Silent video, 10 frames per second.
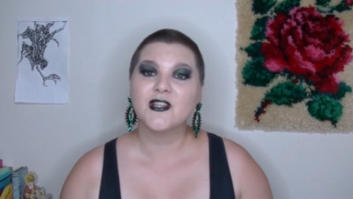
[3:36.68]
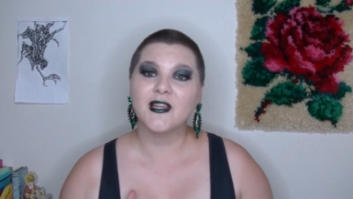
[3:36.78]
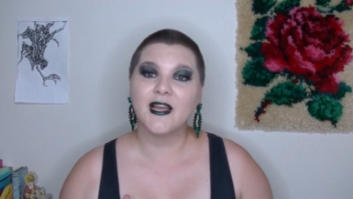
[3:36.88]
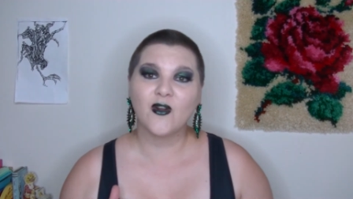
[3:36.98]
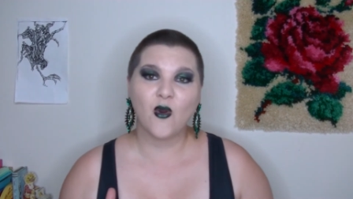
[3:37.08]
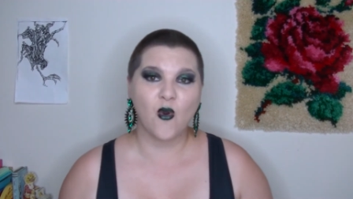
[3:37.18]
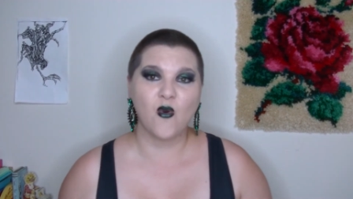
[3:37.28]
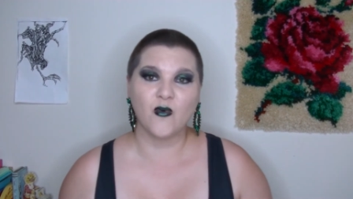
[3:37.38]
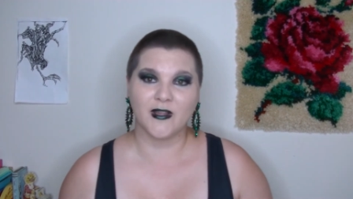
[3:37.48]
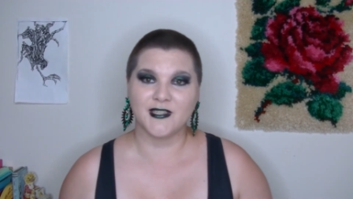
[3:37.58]
Like
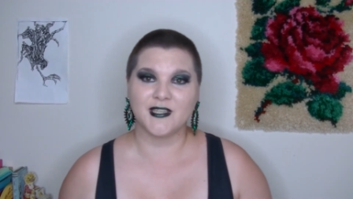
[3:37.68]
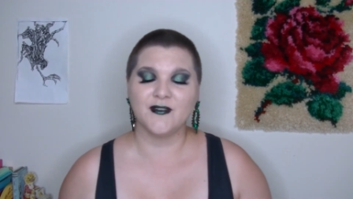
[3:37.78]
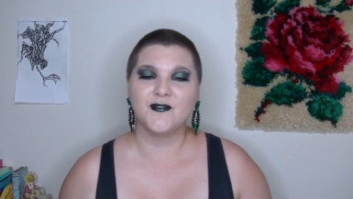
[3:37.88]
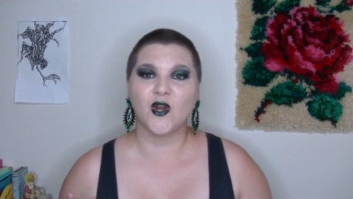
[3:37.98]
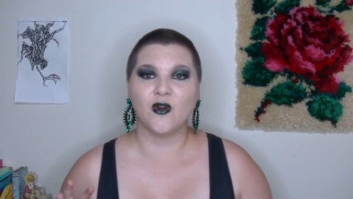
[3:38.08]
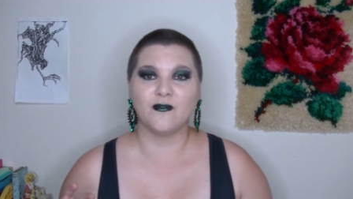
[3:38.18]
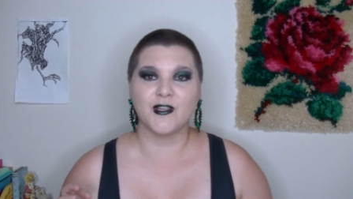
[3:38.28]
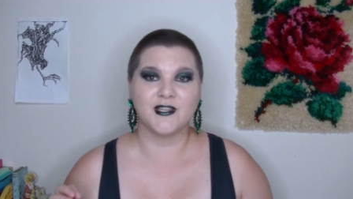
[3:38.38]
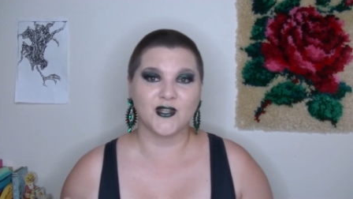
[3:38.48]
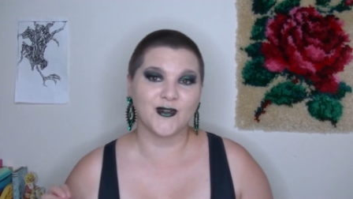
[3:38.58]
all relatives of
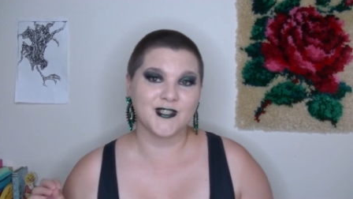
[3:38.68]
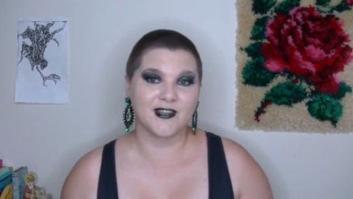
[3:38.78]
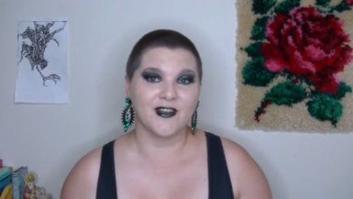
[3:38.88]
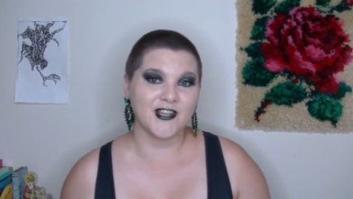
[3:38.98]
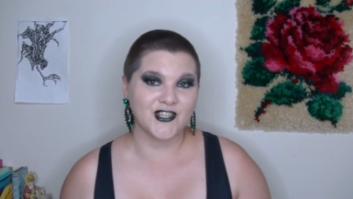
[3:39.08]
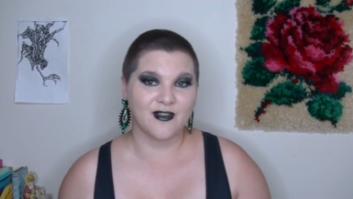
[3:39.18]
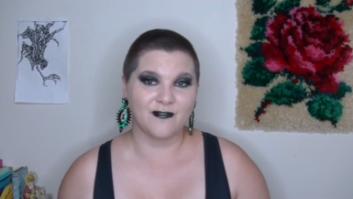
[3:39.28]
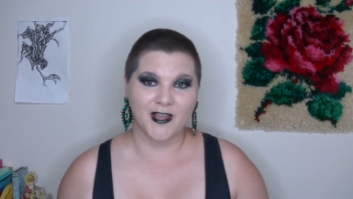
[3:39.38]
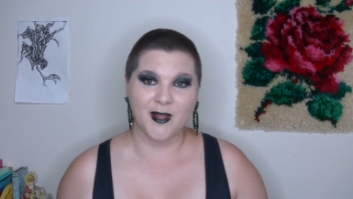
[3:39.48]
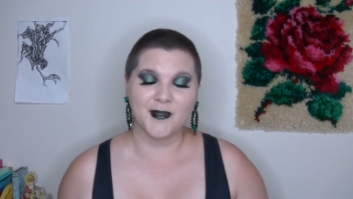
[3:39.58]
the toxic nightshade
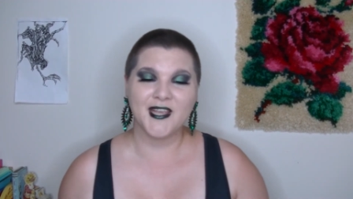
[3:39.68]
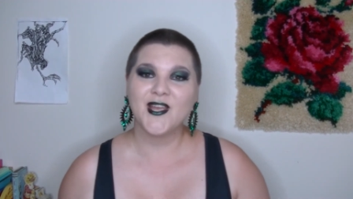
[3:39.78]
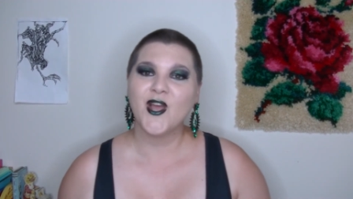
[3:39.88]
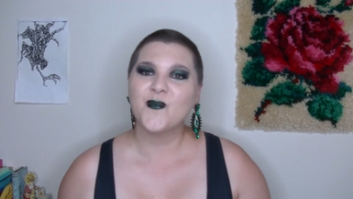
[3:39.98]
family,